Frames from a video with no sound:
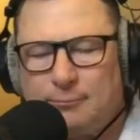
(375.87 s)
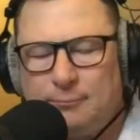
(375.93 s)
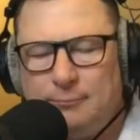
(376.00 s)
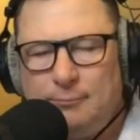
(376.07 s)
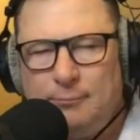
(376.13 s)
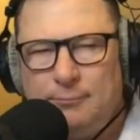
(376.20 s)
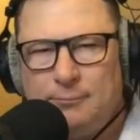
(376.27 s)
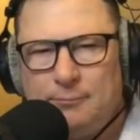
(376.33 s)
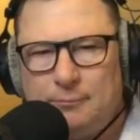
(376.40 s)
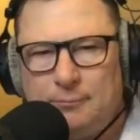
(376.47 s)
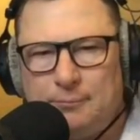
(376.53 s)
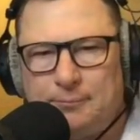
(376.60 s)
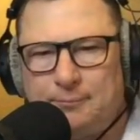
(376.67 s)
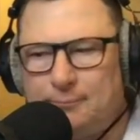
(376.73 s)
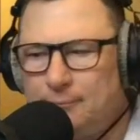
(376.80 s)

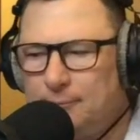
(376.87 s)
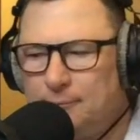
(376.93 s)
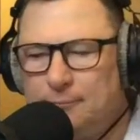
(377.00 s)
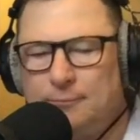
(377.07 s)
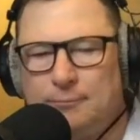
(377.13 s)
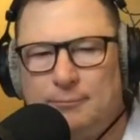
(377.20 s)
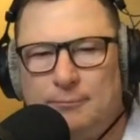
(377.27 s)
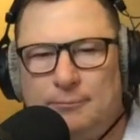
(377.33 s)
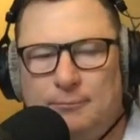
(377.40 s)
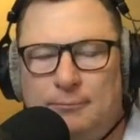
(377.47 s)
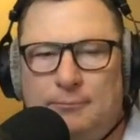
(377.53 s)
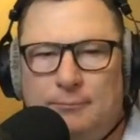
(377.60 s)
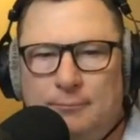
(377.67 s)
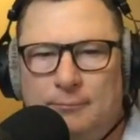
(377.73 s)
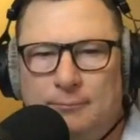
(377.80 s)

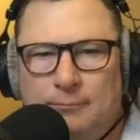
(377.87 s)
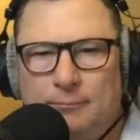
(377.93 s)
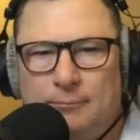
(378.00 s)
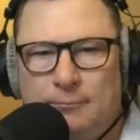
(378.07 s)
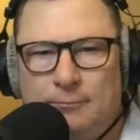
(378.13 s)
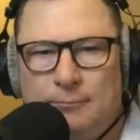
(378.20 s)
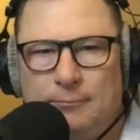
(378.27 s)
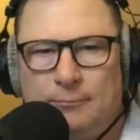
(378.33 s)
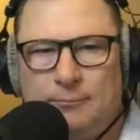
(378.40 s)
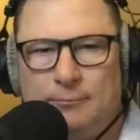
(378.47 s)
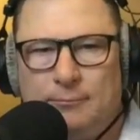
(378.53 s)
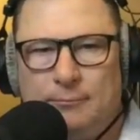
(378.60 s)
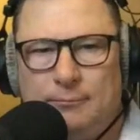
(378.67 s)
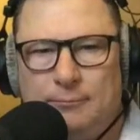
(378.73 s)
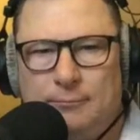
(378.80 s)

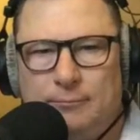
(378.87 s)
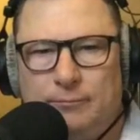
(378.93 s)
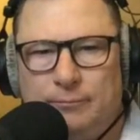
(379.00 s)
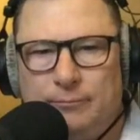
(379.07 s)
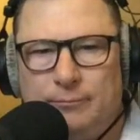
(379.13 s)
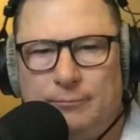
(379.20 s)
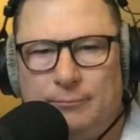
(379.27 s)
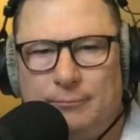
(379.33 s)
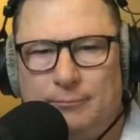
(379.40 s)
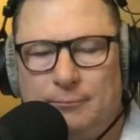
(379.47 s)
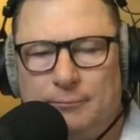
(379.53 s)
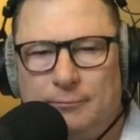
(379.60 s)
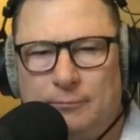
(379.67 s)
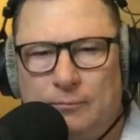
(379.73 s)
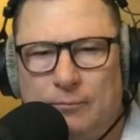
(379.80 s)

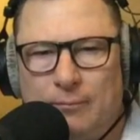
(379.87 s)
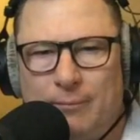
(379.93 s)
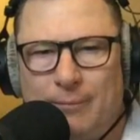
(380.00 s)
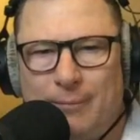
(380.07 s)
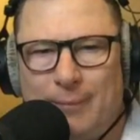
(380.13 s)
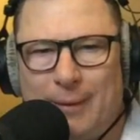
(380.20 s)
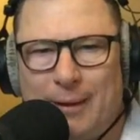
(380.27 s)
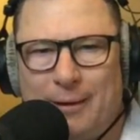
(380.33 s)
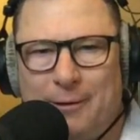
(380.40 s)
[no speech]